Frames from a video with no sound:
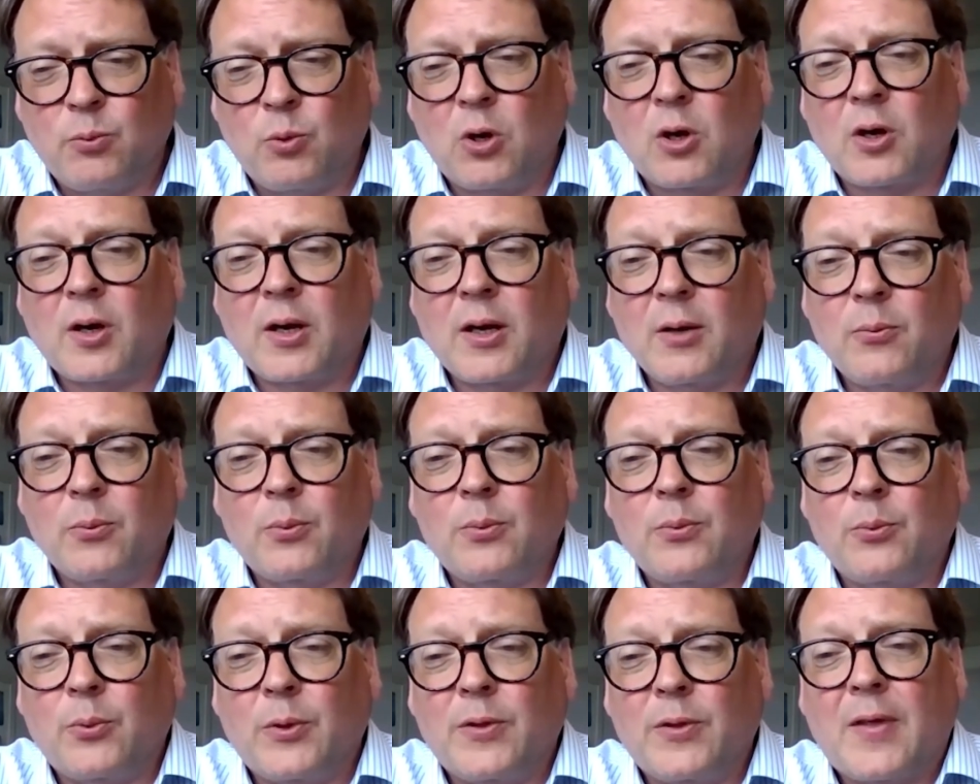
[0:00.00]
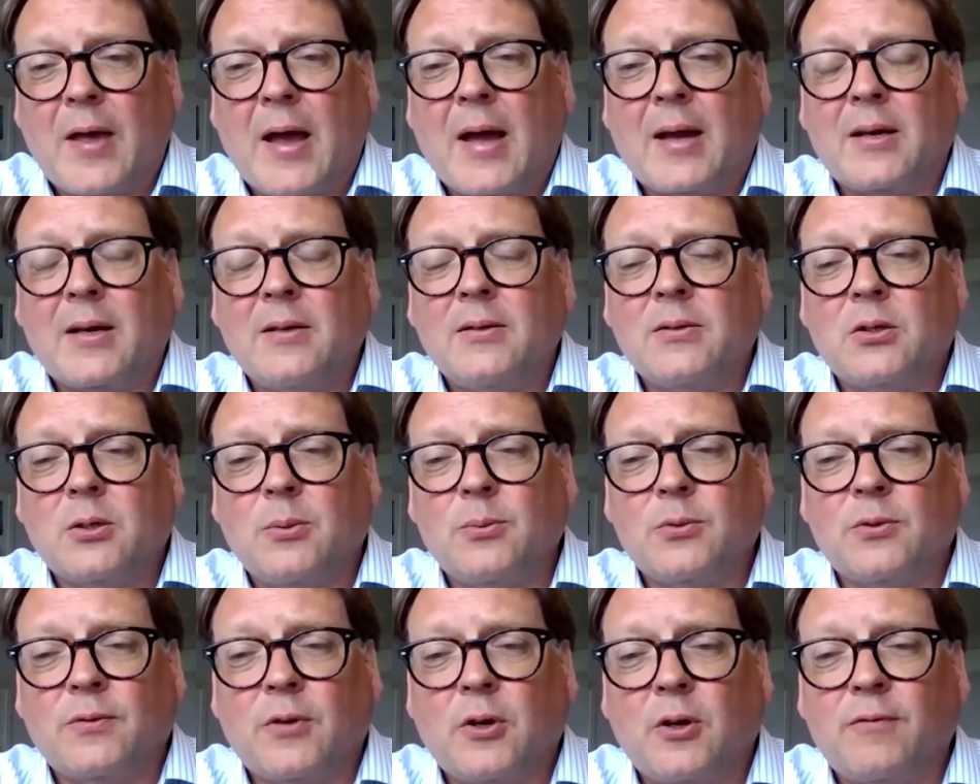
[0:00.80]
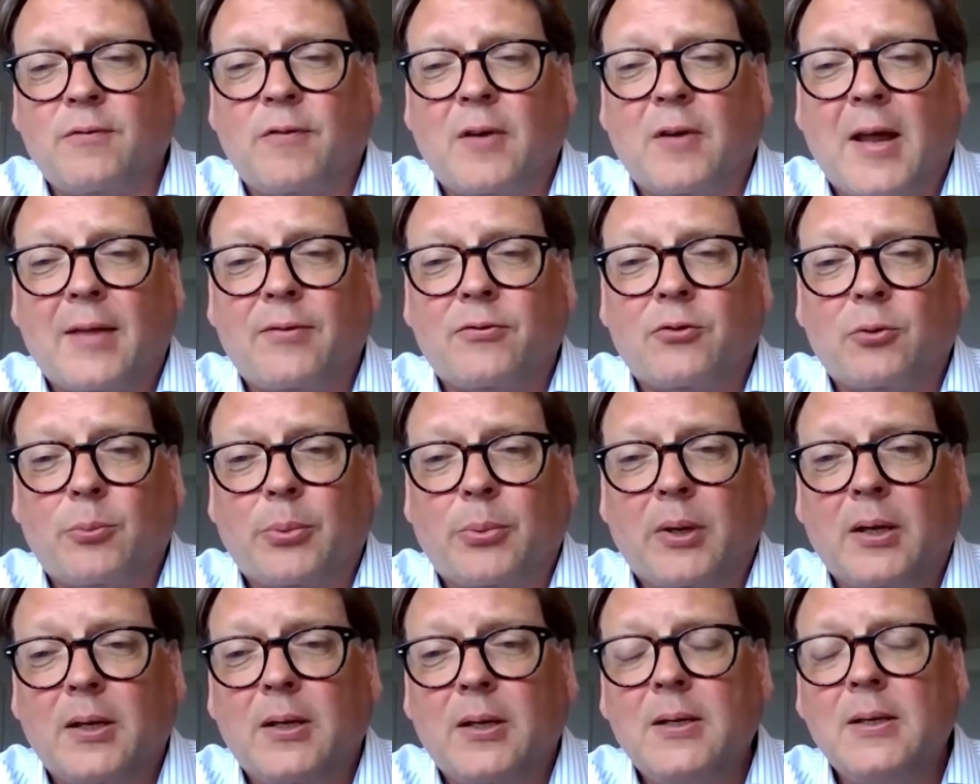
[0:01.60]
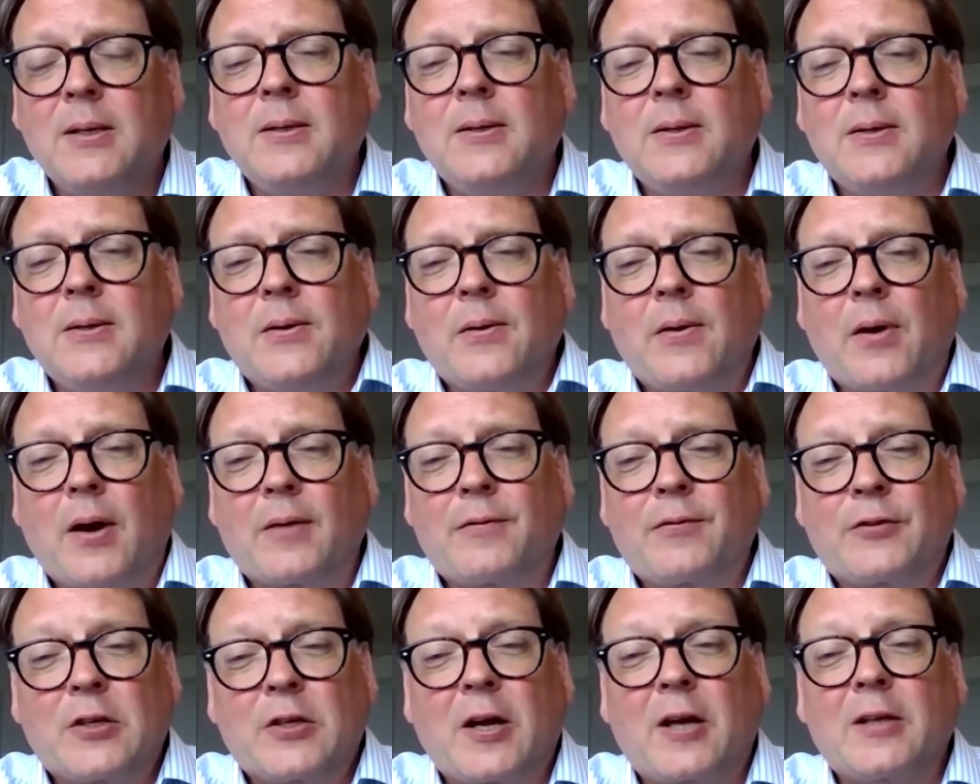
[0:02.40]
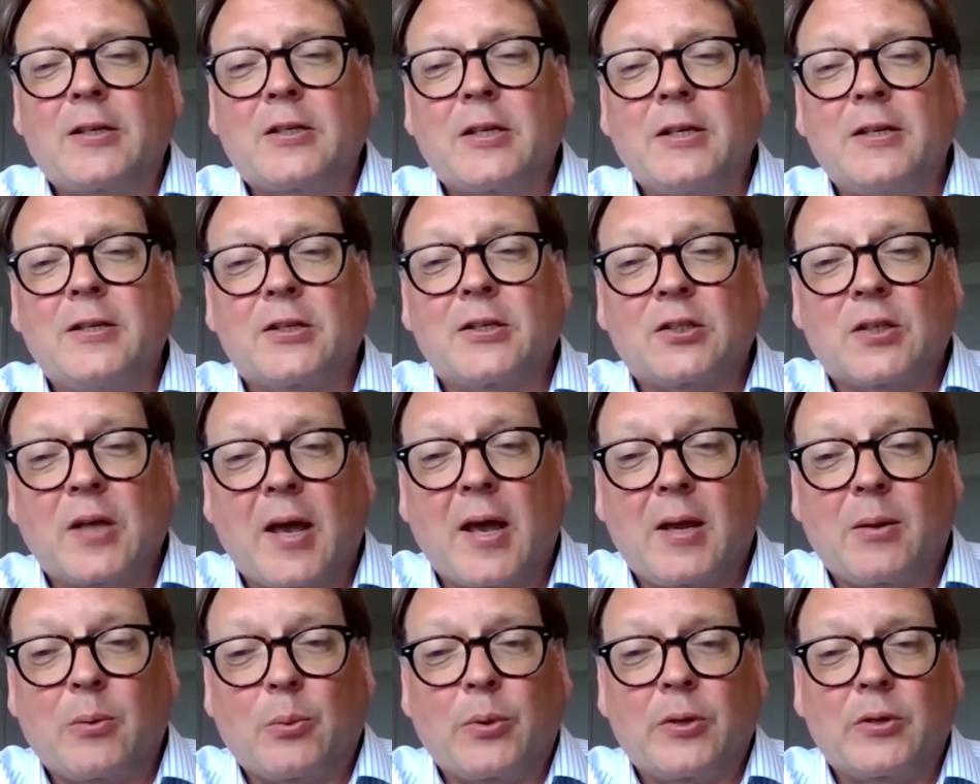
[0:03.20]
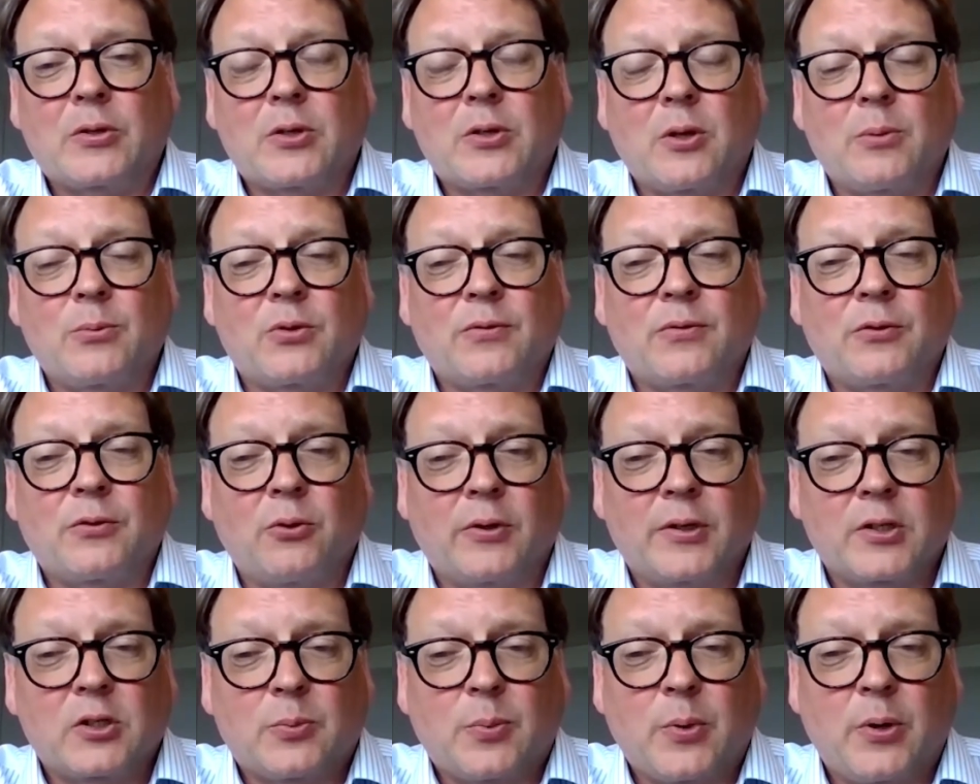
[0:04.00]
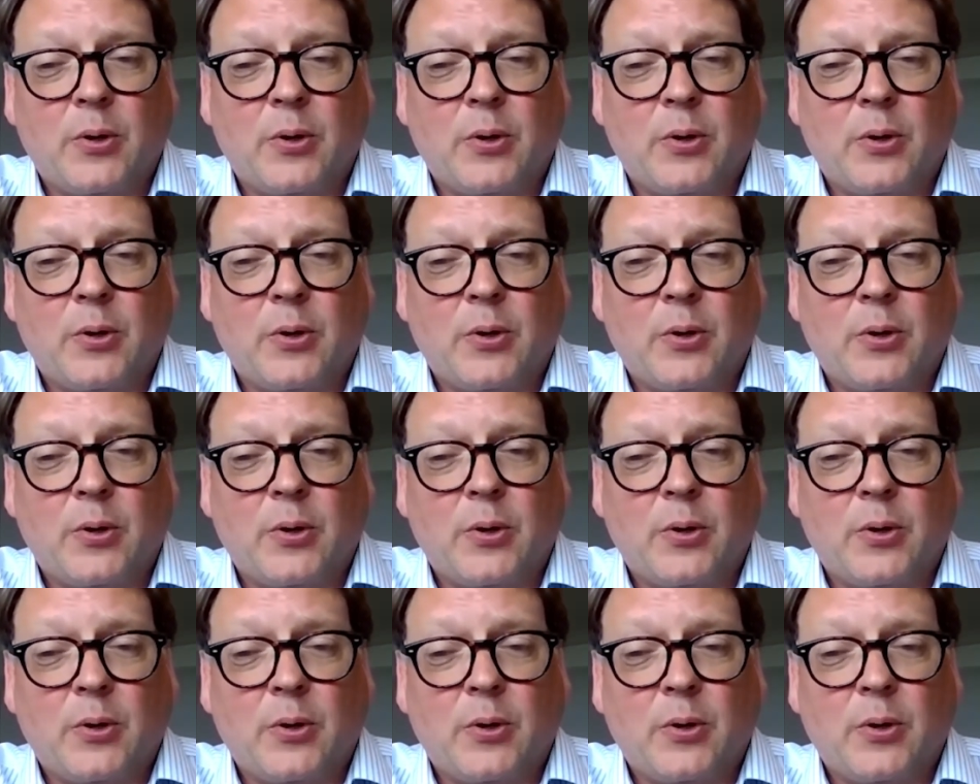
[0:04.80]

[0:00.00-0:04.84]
working with that in terms of her philanthropy. I see the same in terms of your